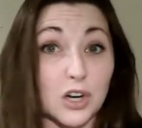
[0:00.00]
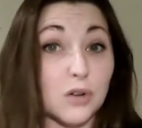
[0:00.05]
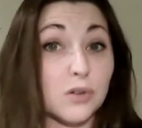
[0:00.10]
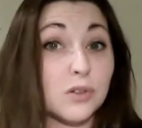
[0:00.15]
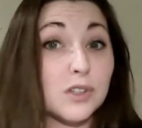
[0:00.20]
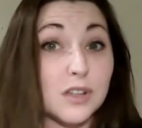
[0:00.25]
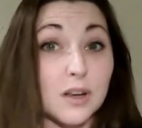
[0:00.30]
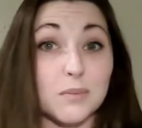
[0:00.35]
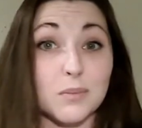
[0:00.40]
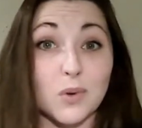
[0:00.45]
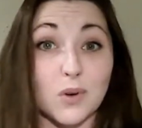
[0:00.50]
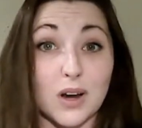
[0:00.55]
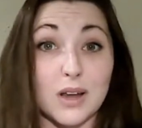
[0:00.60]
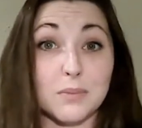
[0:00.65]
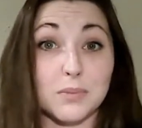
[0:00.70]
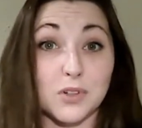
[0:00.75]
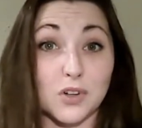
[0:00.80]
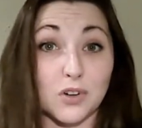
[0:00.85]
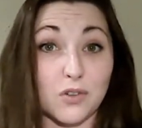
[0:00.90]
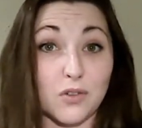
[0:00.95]
some
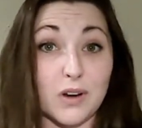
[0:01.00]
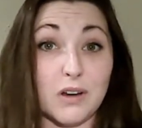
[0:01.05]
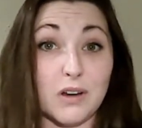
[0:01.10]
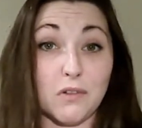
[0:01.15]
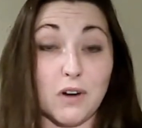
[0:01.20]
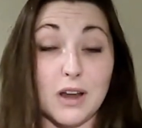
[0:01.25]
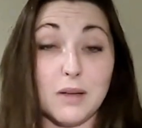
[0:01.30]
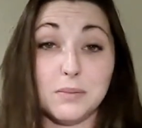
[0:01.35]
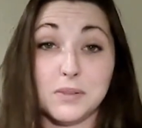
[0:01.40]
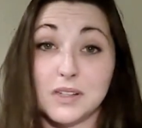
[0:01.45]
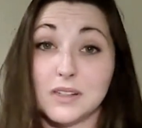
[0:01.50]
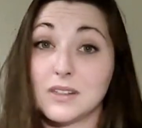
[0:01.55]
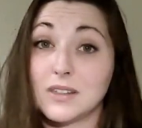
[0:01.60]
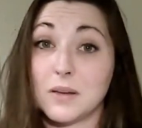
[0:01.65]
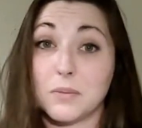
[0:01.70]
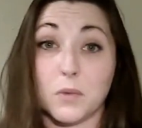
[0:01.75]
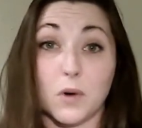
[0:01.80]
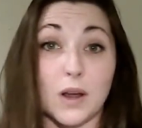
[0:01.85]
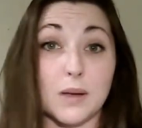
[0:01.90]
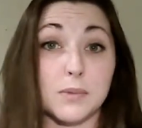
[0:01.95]
grapes are green grapes and
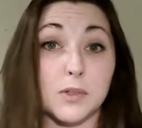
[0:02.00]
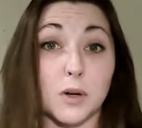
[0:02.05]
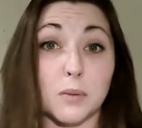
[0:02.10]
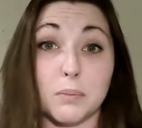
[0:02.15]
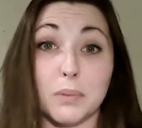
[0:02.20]
some grapes are